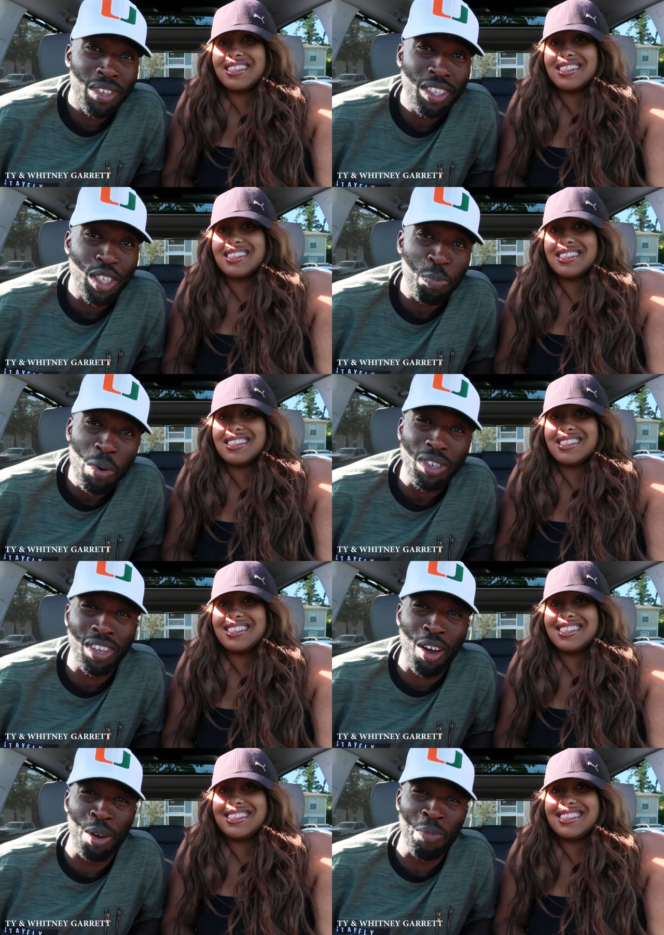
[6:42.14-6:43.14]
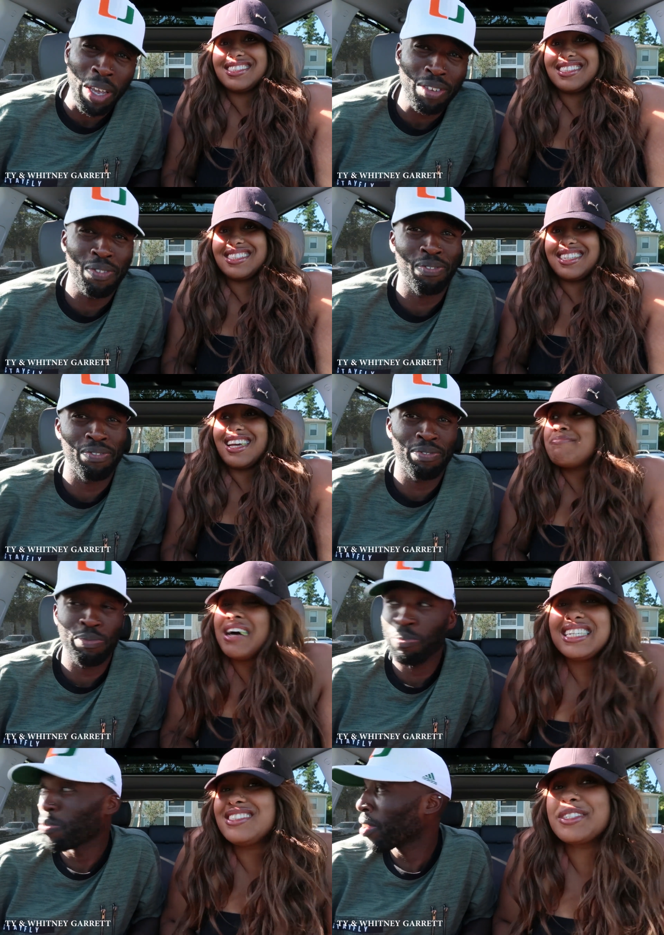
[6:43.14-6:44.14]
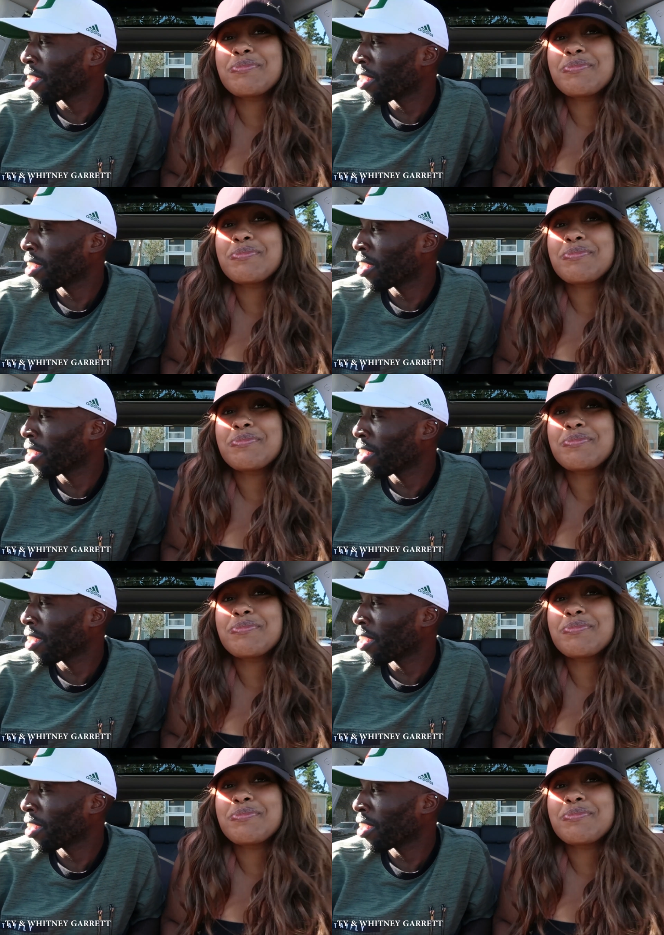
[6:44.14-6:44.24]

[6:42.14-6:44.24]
Speaker 1: It's a sports car, man. And is a